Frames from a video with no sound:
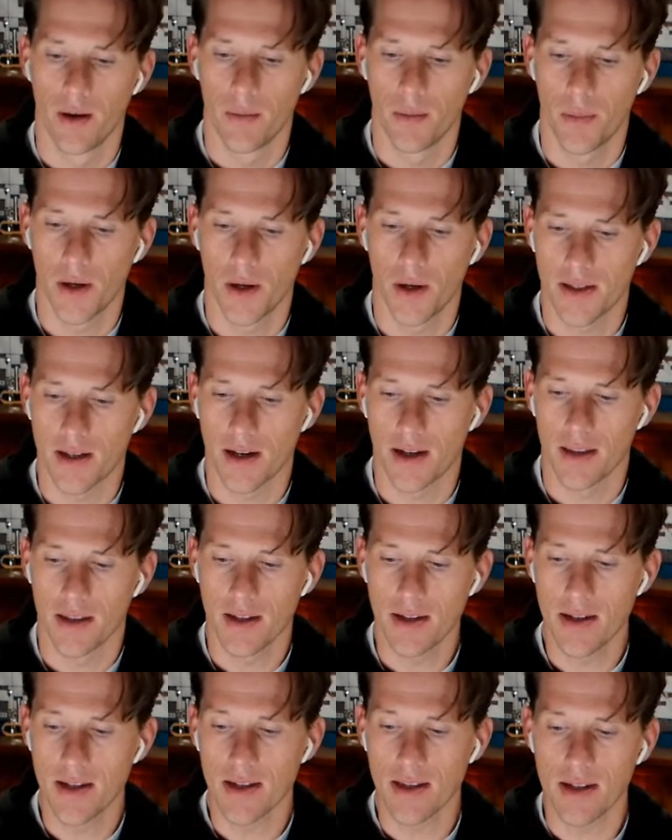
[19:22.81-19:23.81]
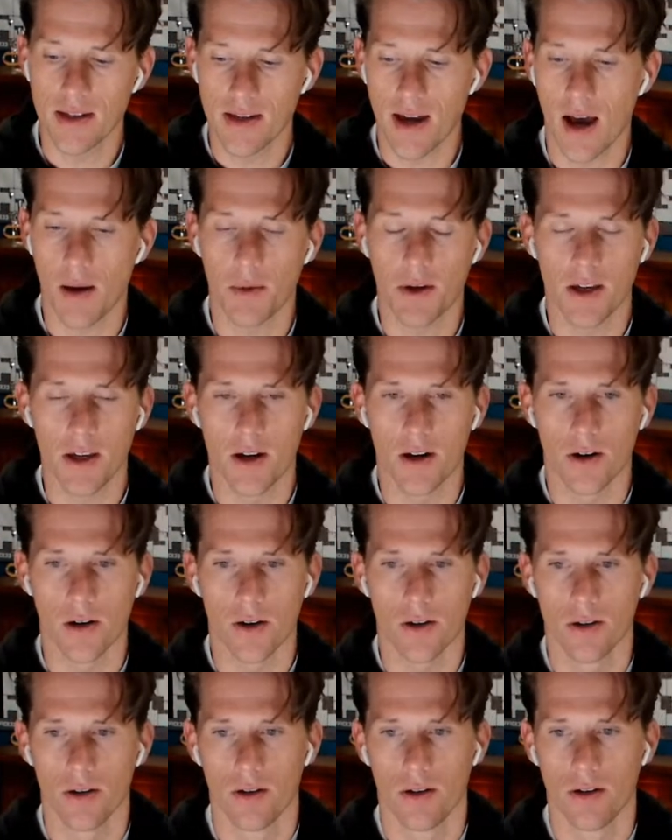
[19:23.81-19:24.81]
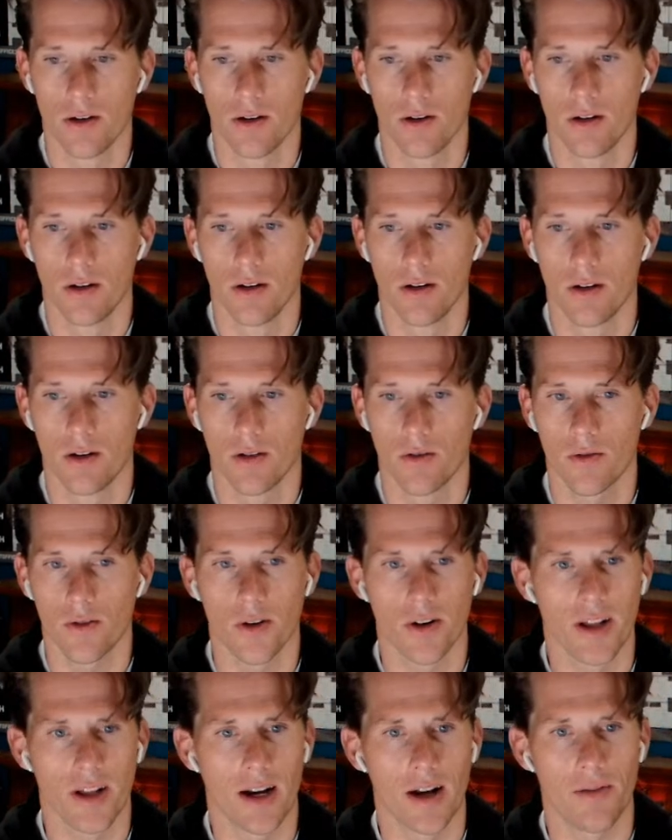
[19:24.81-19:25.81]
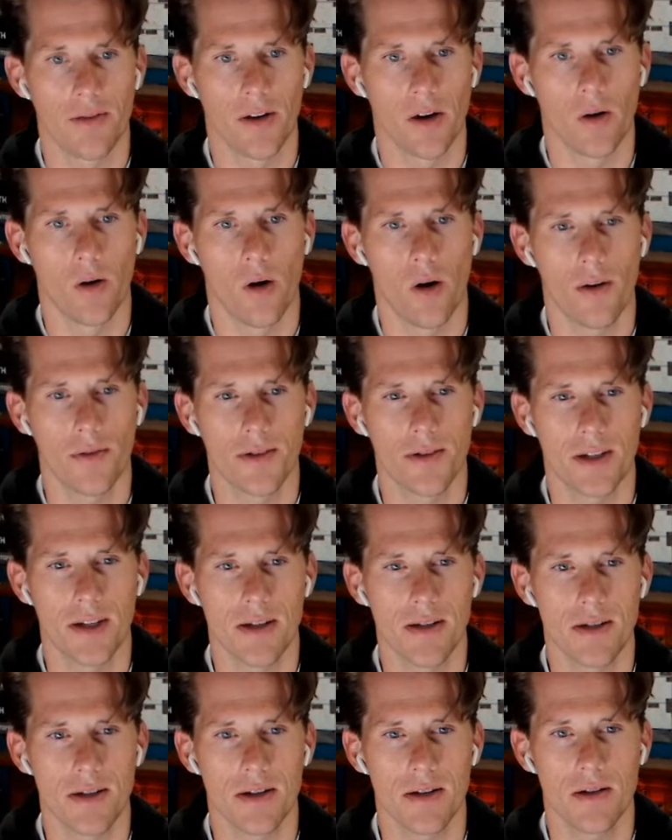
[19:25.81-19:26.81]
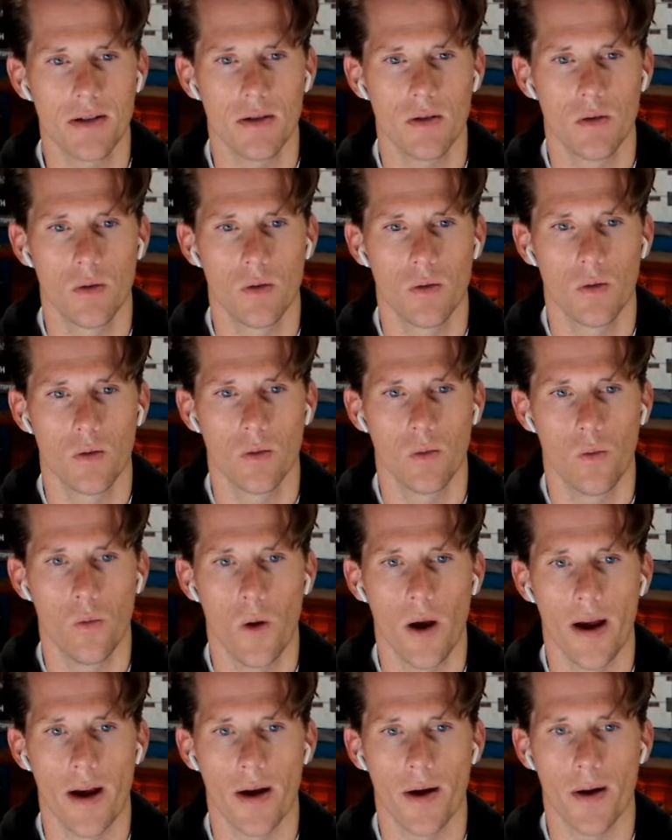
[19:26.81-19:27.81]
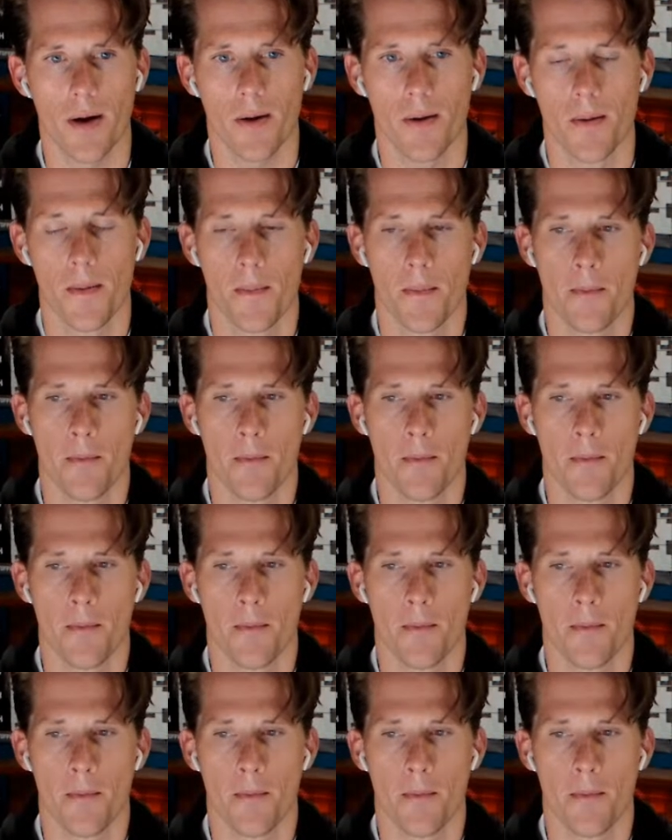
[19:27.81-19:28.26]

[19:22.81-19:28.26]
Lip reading: But this is the time of year for an NFL offseason where